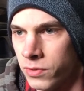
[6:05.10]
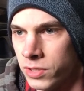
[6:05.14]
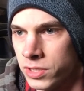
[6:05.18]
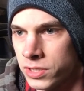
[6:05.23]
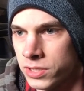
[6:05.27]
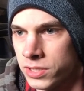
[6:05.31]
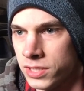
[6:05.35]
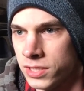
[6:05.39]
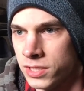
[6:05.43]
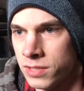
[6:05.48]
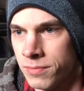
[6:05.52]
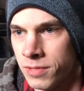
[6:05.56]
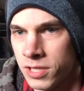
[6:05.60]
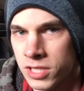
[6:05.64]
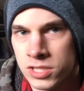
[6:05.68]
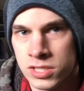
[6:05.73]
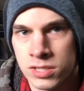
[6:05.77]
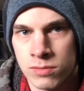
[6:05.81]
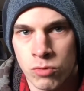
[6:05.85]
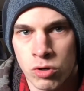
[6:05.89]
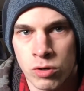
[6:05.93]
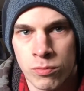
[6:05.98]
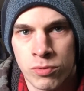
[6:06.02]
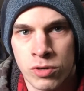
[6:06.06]
we just need to make
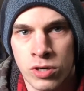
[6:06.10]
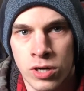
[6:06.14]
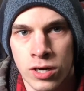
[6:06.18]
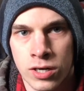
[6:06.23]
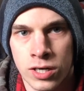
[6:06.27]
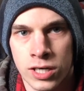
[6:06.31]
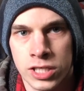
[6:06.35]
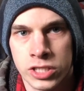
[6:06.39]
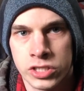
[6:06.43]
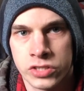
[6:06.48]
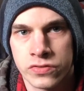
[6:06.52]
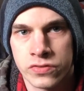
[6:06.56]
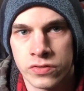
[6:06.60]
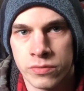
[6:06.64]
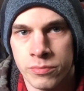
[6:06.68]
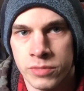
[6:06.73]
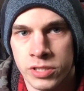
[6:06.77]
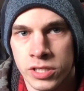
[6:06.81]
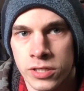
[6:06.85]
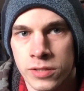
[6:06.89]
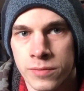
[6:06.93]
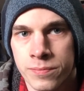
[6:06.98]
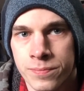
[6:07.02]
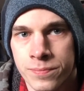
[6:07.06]
some more progress from
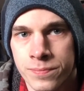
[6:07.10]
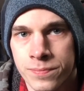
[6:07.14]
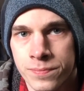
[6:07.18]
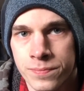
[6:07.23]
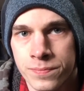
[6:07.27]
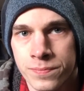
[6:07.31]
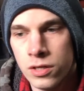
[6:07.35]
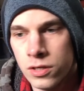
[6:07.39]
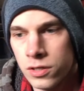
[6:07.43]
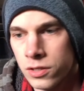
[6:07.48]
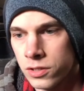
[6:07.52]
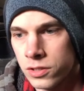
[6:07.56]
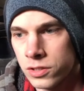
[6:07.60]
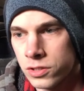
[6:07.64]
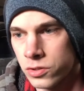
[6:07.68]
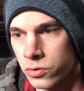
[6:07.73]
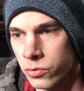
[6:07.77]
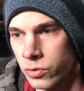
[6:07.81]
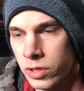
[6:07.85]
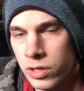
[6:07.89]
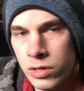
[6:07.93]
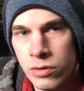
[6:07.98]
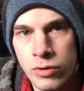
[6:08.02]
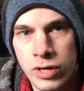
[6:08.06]
here.
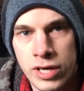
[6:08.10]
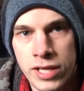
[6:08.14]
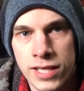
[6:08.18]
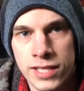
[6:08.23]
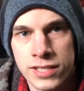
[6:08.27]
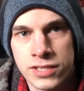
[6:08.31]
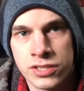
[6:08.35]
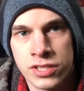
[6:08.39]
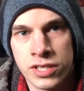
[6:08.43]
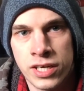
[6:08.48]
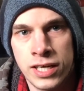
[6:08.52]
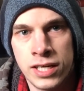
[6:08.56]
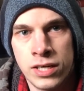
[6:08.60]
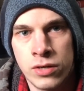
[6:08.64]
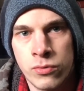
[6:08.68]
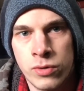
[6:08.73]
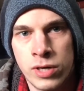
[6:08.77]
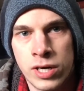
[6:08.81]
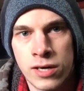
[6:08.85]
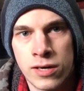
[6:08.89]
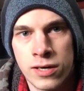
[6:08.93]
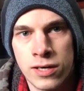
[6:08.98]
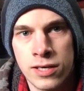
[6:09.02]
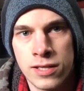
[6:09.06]
So anyway, that's kind of
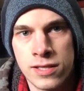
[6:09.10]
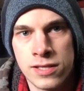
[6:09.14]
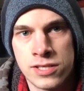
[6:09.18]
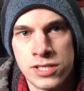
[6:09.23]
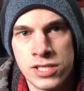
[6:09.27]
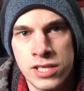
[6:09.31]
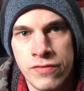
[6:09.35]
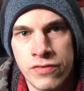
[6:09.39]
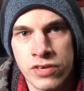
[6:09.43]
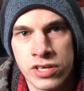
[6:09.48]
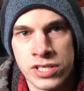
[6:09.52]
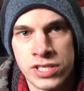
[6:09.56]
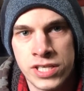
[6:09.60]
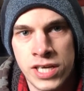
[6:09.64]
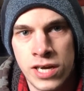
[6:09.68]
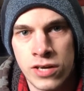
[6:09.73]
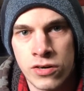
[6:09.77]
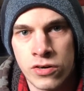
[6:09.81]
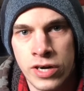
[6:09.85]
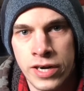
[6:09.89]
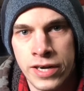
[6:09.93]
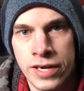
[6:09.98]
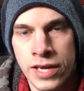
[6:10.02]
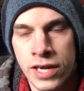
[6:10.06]
where the Civic's
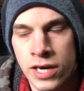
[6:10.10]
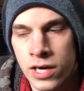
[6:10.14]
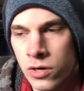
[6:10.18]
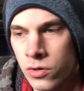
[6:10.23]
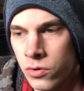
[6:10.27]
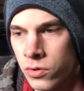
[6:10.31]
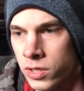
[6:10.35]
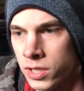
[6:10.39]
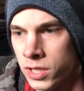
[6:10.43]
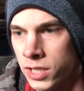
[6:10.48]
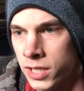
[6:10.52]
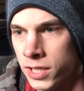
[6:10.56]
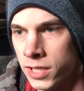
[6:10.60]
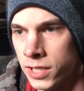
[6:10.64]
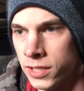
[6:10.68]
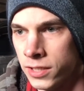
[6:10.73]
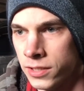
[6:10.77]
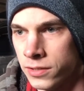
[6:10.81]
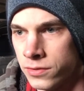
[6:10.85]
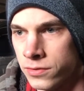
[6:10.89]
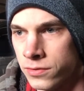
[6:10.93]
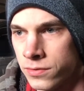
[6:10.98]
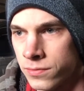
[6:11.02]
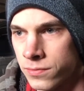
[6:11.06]
at right now.
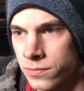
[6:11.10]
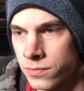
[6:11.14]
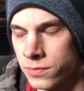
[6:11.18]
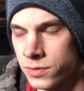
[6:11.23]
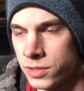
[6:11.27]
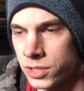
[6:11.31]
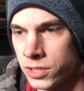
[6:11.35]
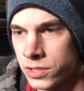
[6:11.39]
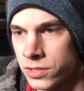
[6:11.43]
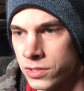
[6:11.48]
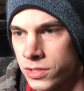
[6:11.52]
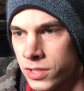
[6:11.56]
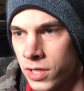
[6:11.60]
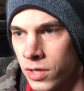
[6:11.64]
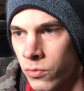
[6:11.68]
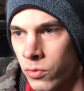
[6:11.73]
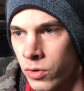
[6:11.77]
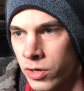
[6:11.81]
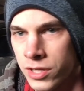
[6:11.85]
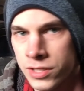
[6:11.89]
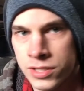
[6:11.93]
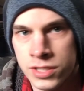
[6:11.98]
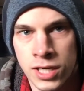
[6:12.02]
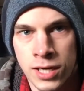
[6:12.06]
Just
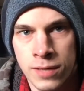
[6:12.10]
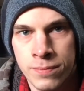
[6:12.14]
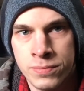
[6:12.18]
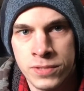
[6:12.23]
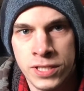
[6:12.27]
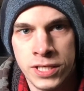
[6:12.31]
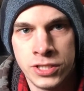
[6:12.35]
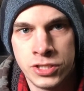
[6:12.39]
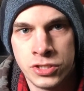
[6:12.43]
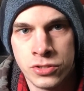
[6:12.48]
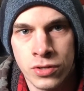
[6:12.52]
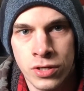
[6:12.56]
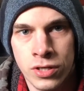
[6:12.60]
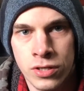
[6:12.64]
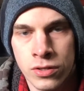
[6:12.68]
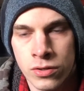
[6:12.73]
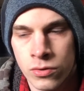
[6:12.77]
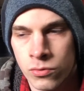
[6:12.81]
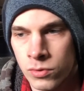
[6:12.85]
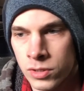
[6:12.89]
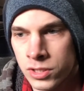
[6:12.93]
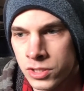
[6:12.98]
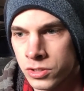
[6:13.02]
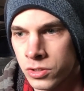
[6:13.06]
wanted to update you all
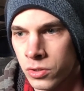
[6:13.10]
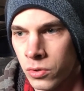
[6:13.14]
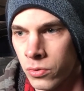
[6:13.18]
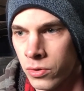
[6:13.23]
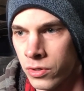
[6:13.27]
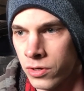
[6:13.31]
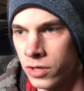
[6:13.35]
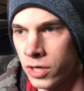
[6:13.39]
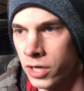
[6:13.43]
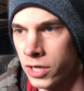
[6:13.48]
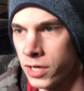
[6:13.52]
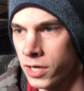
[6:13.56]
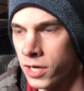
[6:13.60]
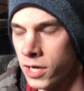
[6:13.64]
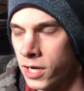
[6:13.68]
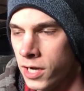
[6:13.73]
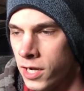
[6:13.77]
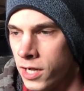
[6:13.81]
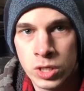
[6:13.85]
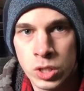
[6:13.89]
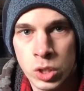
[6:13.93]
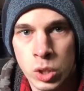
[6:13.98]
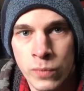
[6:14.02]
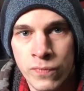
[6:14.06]
on what's going on.
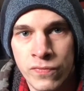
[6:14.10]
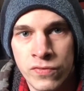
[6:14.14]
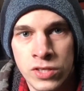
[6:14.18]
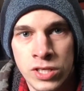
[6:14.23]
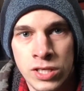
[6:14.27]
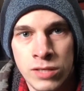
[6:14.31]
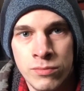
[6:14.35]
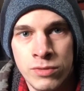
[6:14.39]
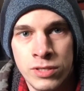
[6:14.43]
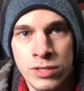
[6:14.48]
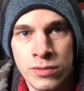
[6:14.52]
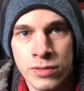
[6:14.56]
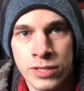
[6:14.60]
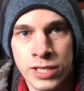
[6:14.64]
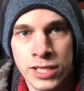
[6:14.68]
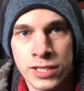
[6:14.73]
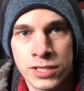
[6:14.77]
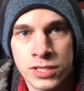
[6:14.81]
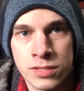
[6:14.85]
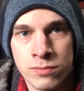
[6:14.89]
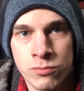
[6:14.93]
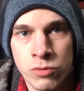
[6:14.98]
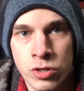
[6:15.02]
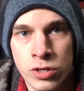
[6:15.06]
Hopefully I'll be able to
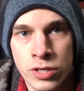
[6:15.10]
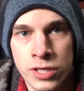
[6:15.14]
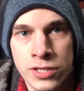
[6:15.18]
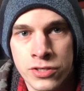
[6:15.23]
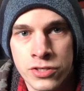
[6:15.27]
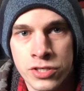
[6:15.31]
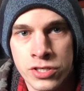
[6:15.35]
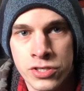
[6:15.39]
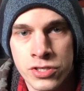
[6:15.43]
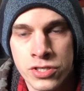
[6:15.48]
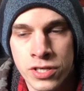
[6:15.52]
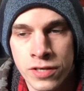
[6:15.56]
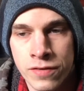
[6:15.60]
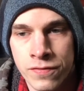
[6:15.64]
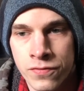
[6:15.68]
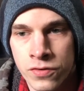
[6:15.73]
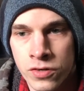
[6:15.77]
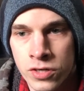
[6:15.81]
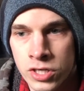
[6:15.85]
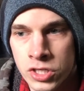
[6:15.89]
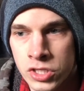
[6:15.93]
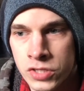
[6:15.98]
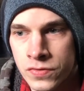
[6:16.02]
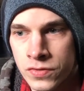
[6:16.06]
get some more interesting
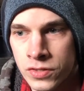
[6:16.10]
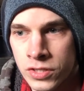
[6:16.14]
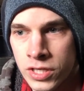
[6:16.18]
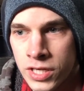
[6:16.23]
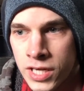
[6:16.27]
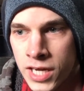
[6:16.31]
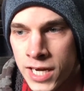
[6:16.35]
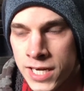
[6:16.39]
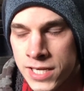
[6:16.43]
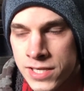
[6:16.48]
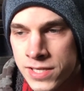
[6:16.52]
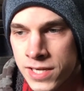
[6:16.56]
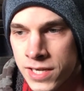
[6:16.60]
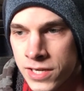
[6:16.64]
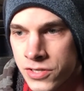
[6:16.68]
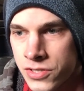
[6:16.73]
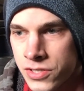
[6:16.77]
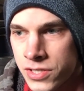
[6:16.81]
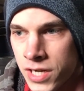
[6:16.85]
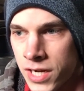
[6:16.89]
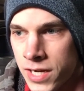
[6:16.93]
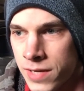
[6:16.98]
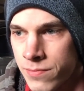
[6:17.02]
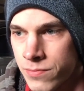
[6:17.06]
footage for you guys
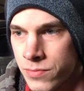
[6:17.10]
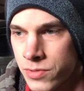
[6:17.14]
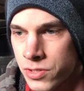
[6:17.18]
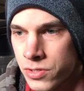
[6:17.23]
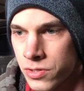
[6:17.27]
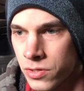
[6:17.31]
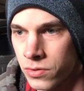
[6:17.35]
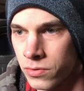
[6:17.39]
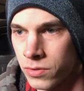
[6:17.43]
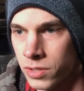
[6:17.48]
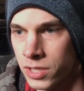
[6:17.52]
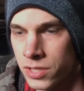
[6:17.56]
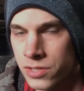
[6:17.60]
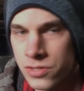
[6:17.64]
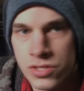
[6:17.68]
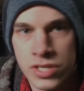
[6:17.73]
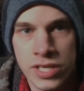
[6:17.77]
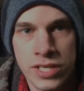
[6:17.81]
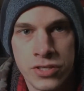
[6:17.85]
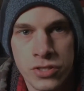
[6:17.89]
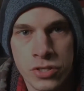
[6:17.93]
next time, so stay